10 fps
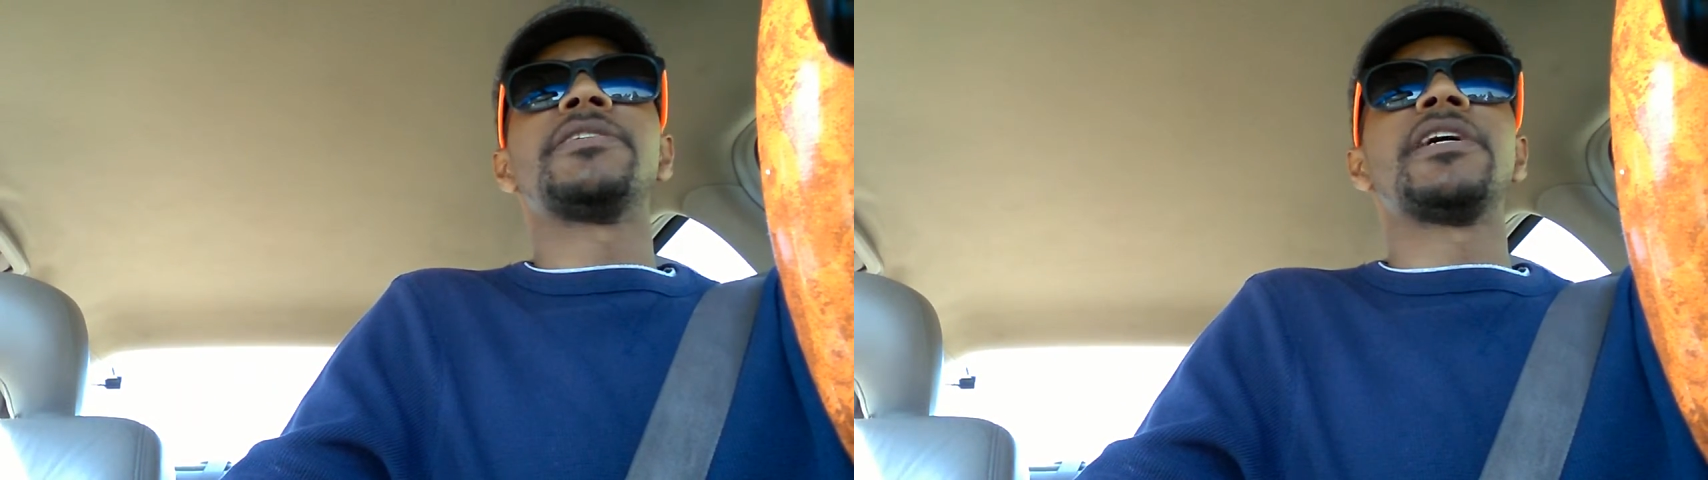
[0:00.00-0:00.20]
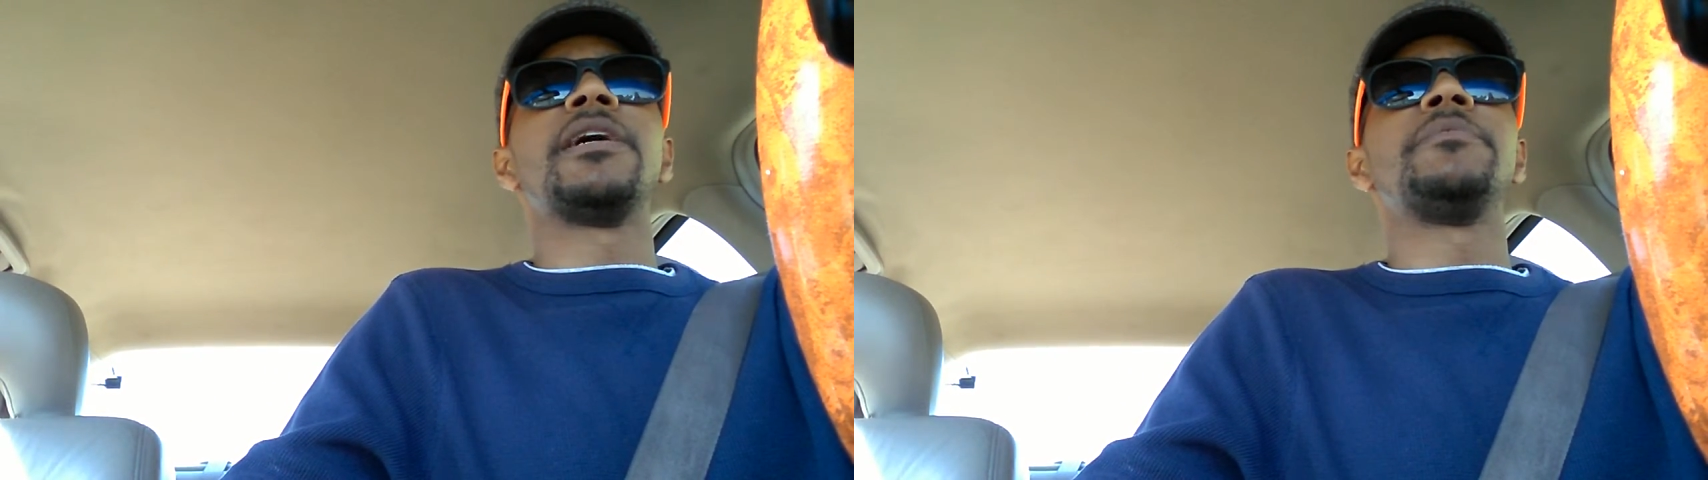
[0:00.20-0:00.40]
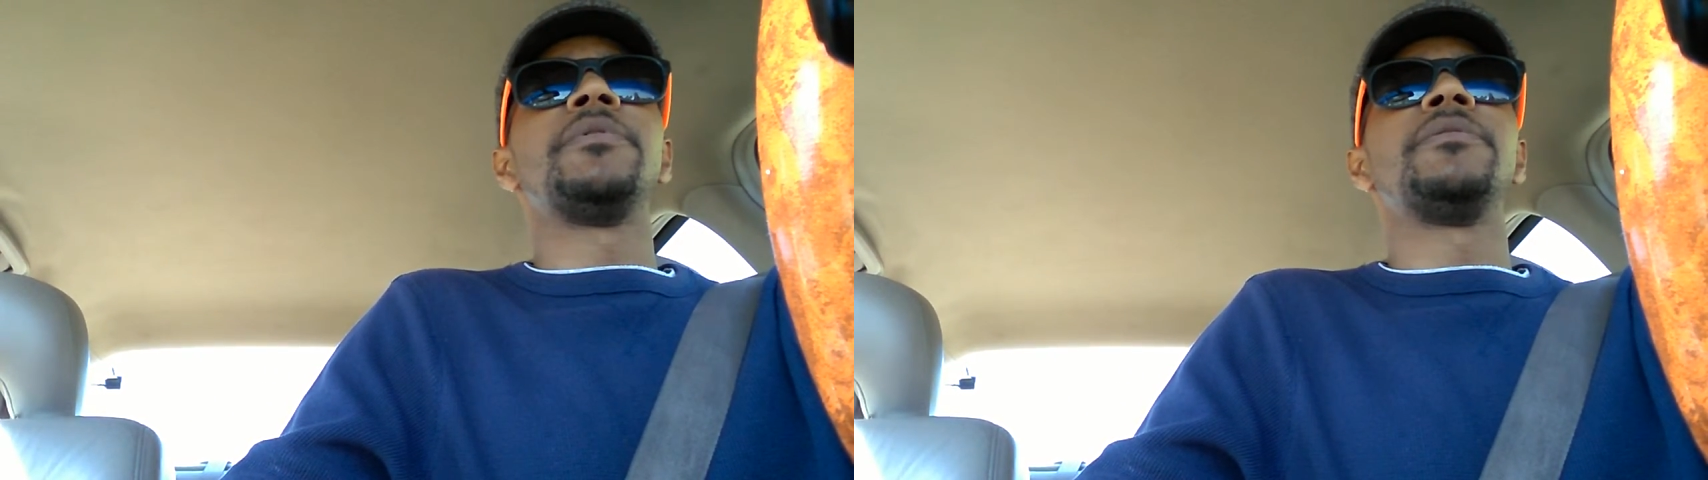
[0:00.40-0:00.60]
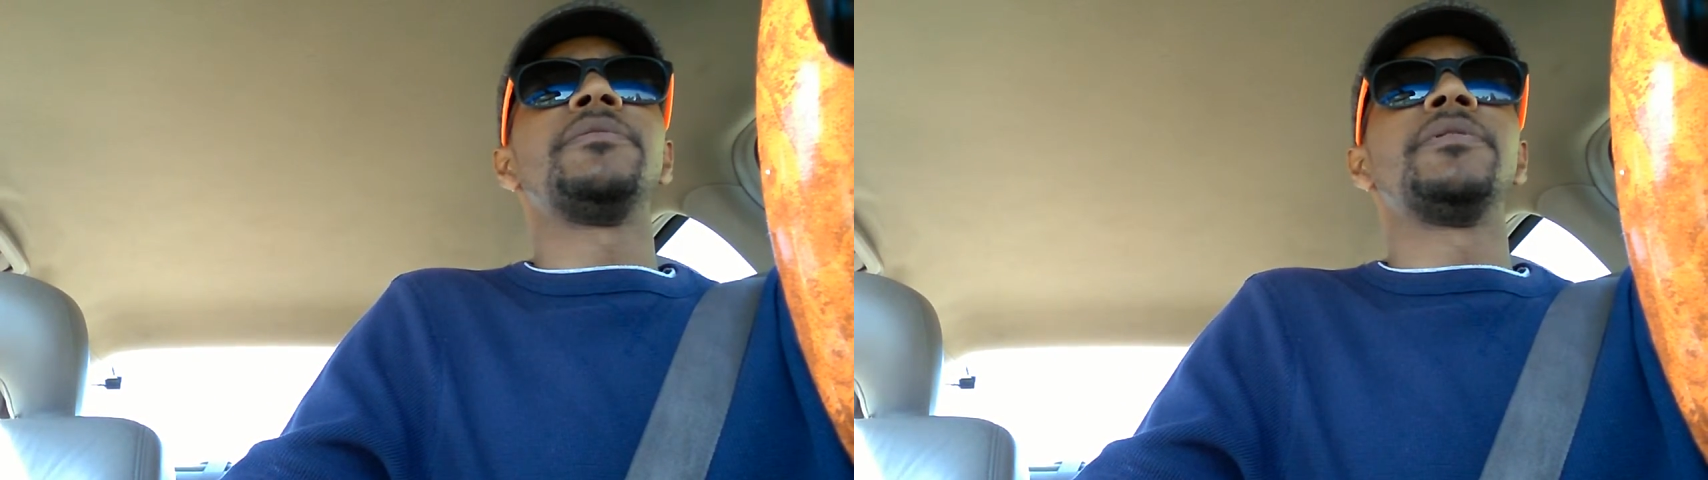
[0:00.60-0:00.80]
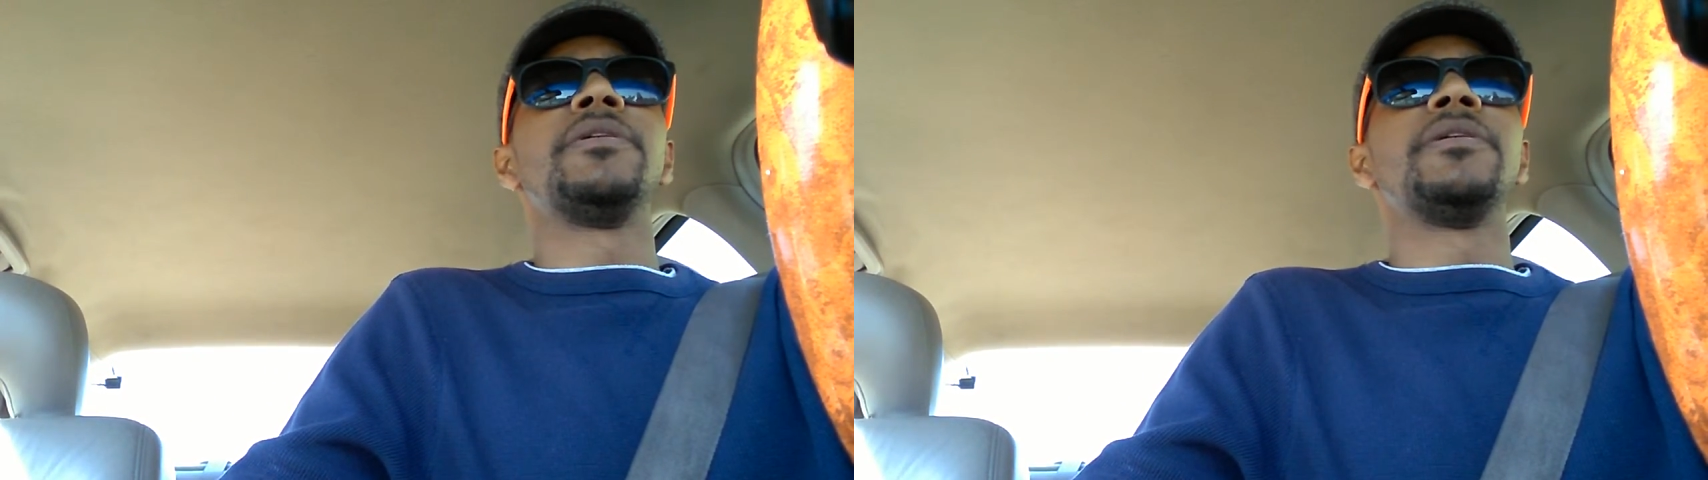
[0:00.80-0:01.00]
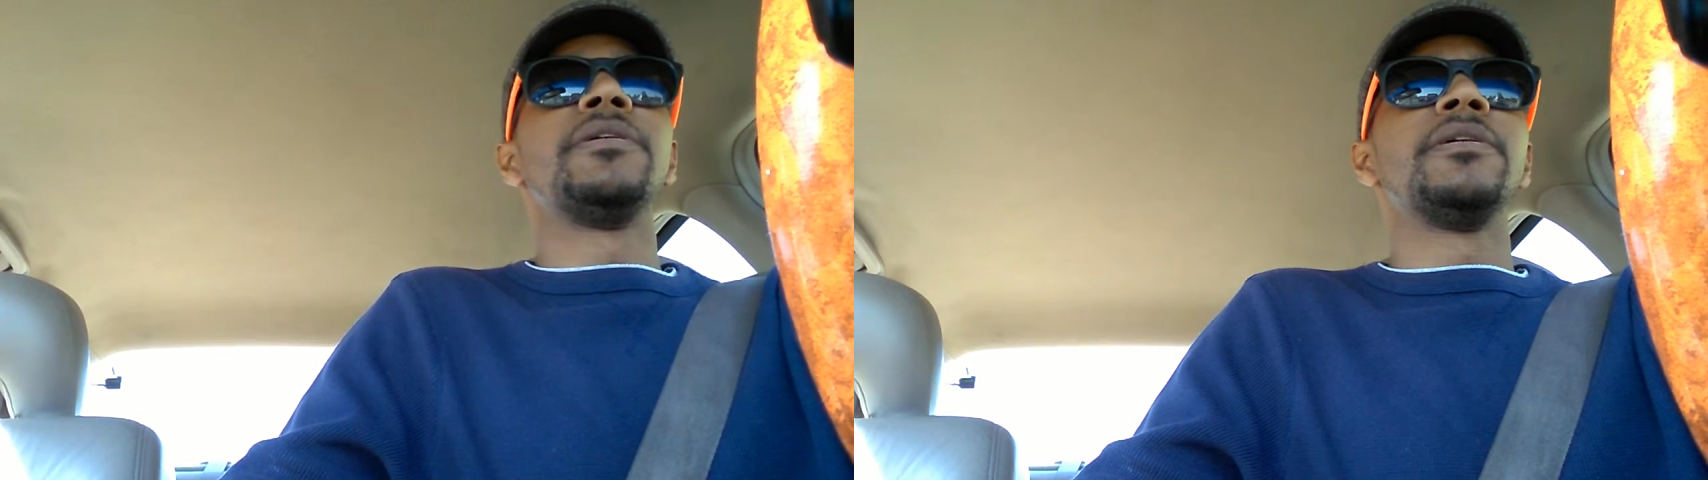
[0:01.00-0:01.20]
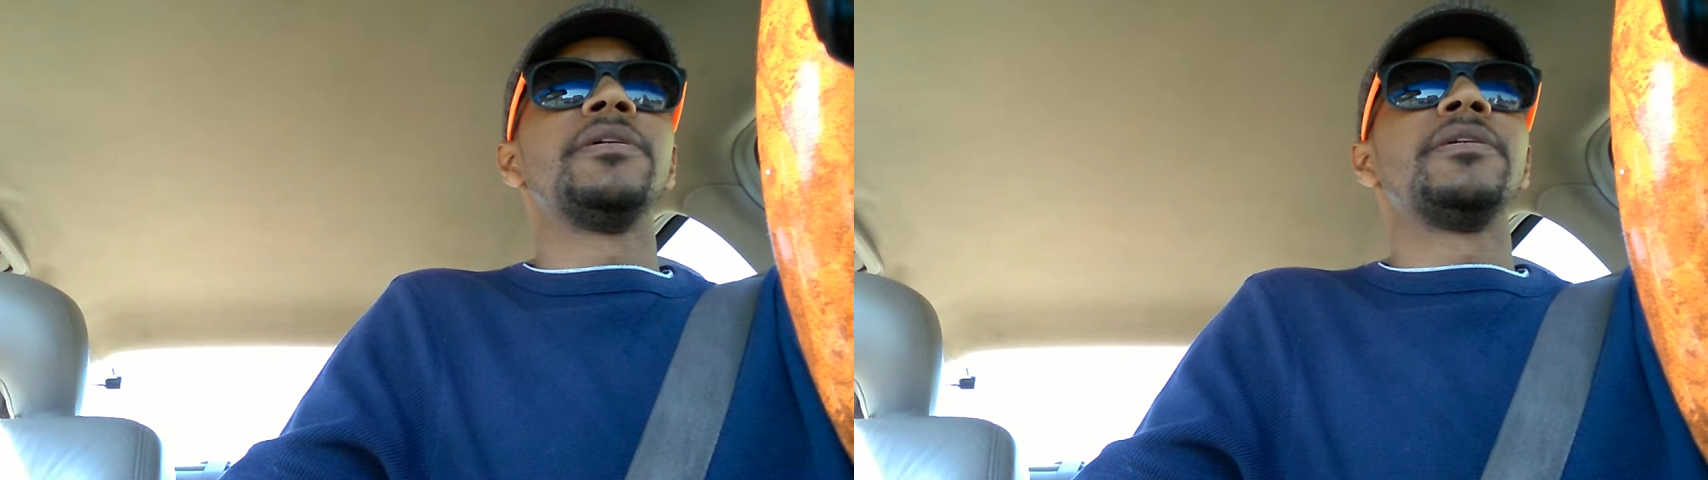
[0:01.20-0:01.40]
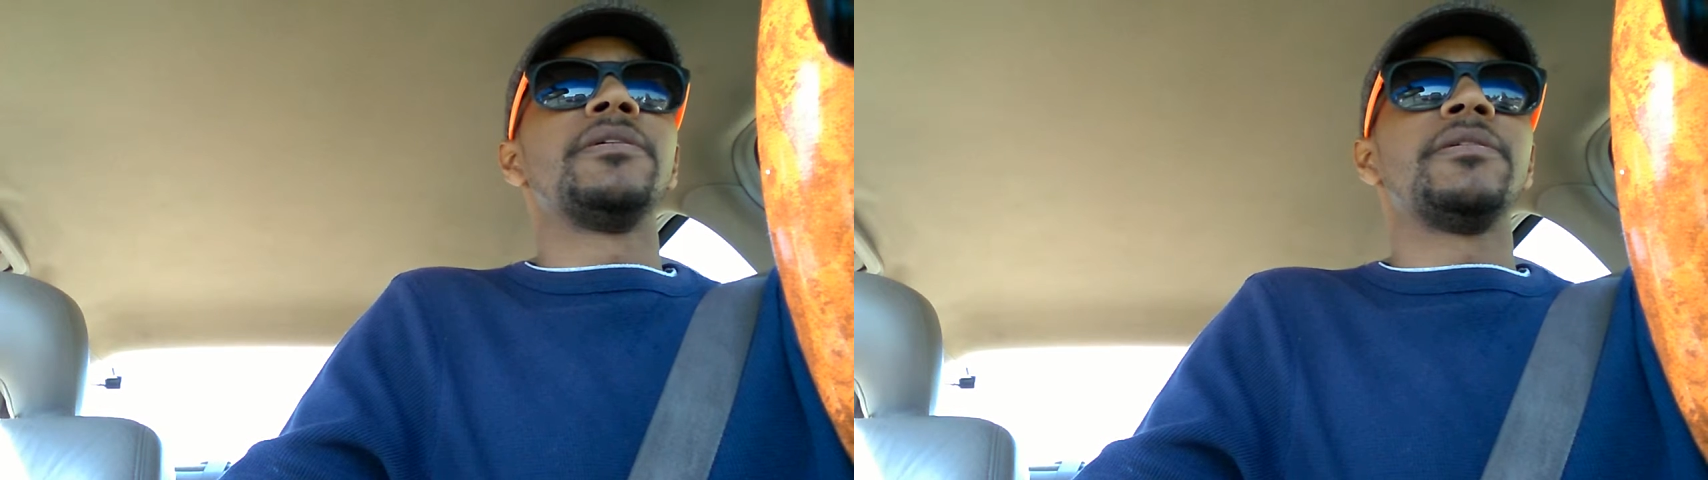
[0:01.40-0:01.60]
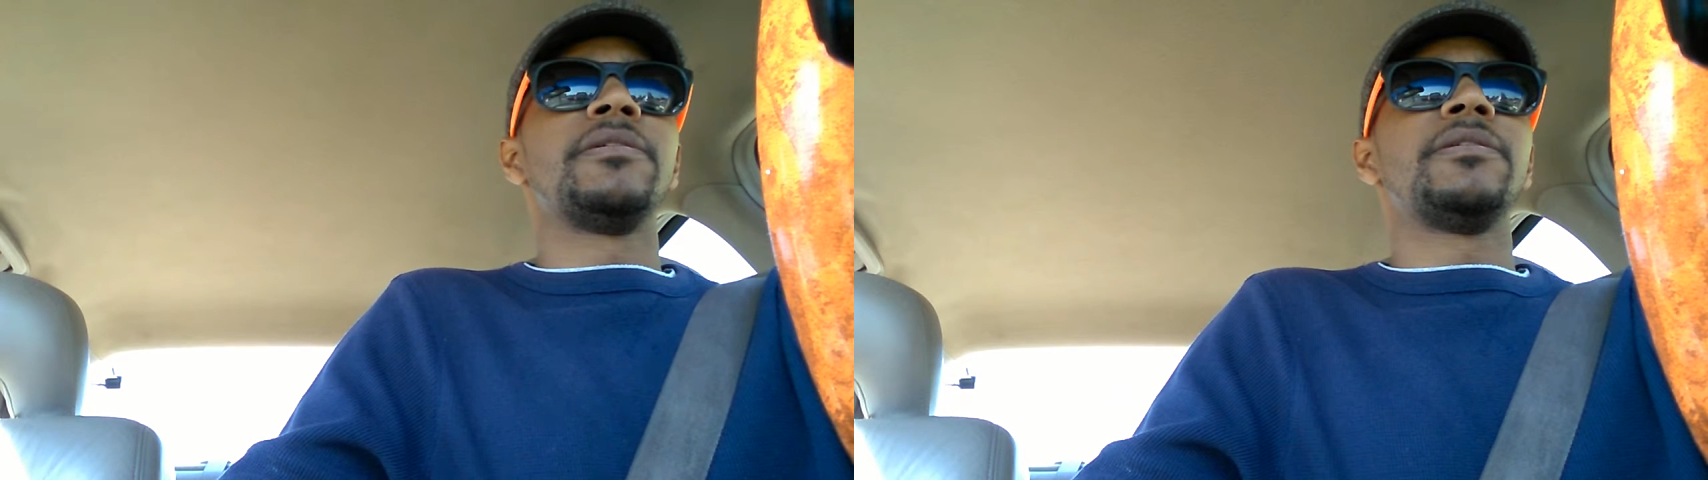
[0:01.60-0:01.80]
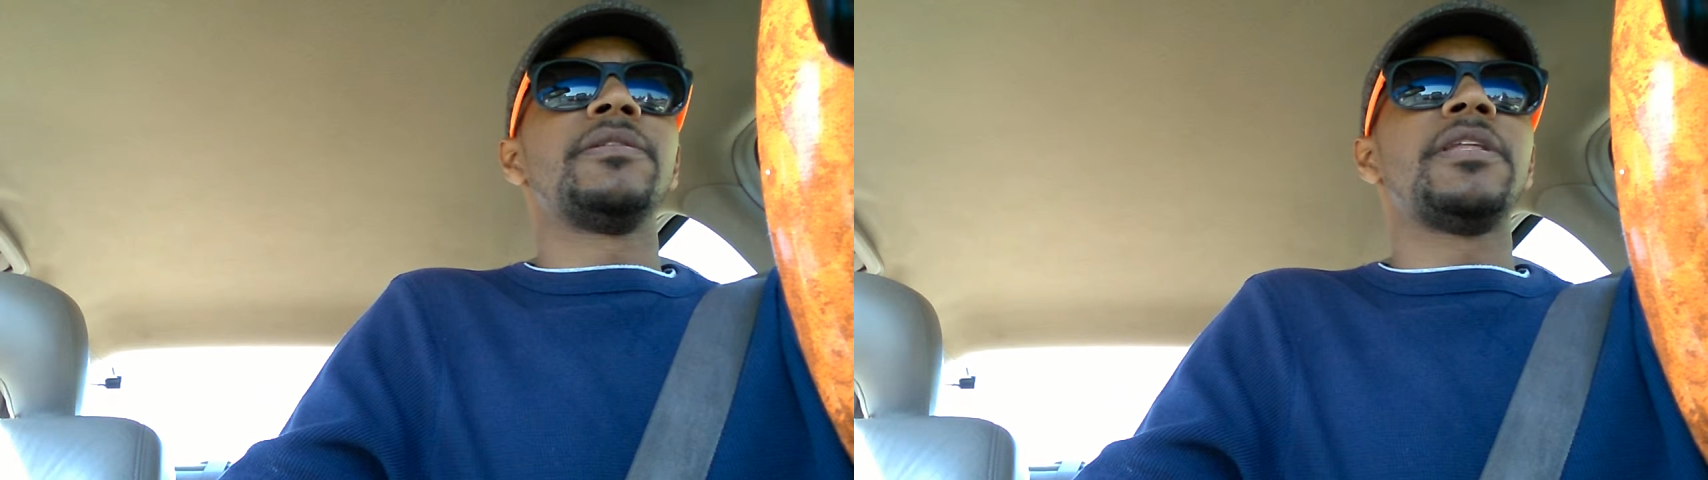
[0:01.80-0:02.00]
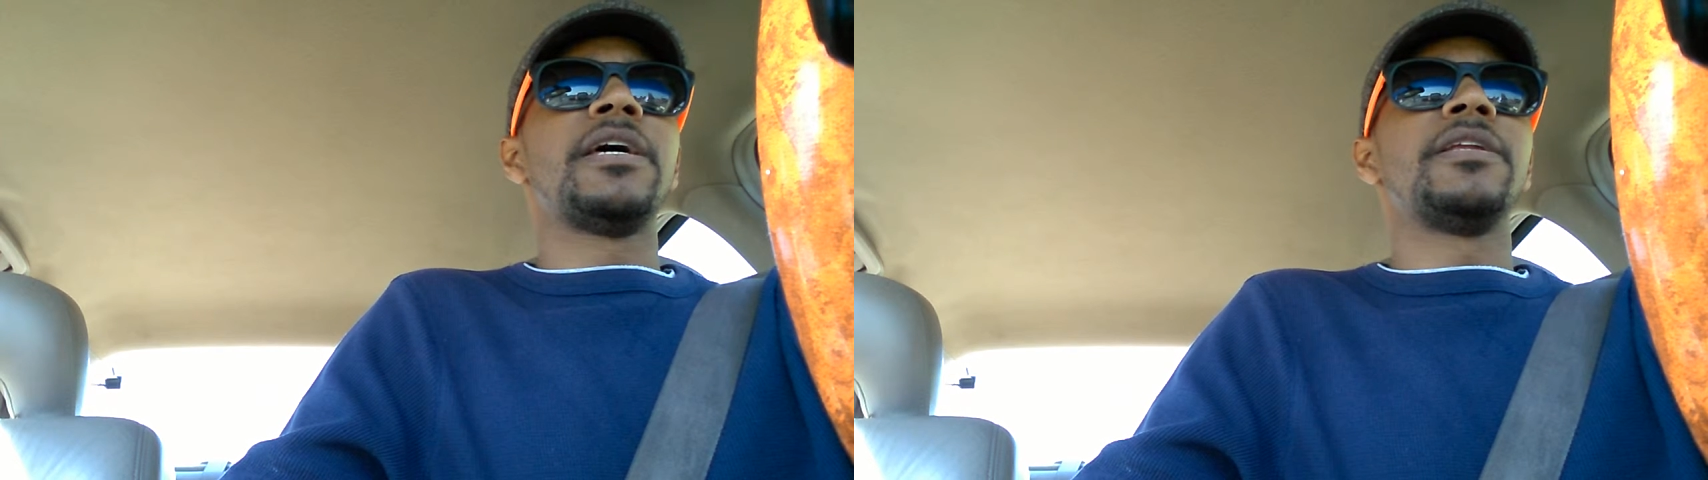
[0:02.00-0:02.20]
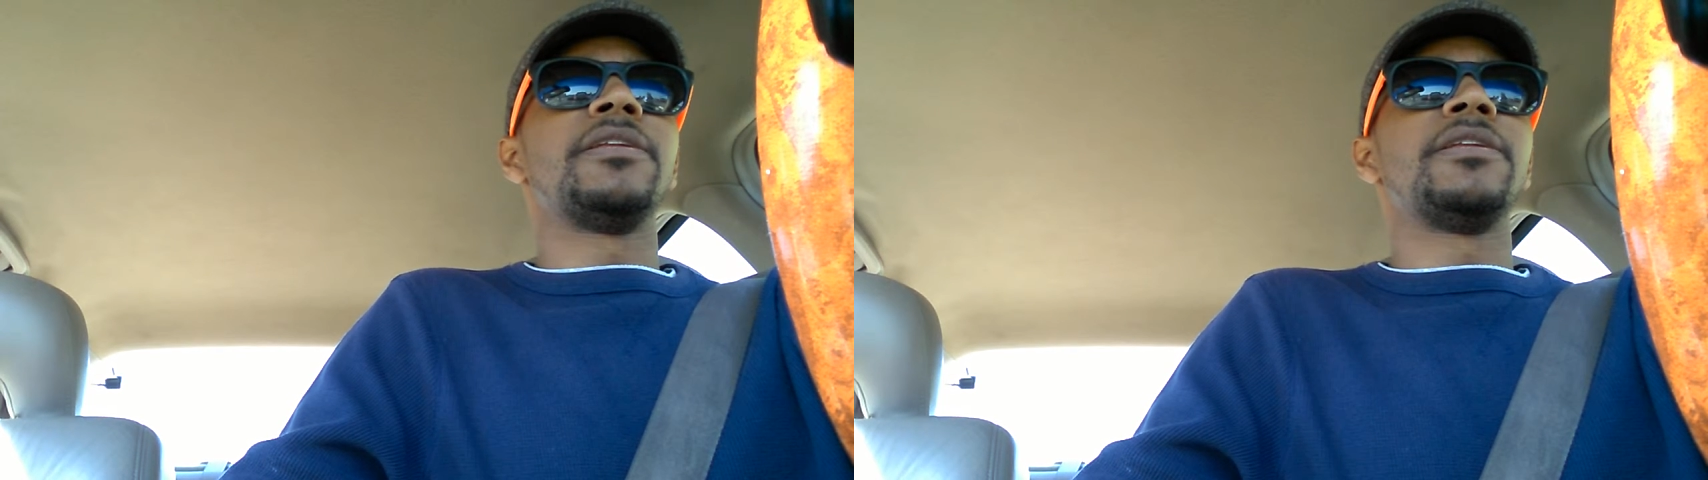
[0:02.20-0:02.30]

time that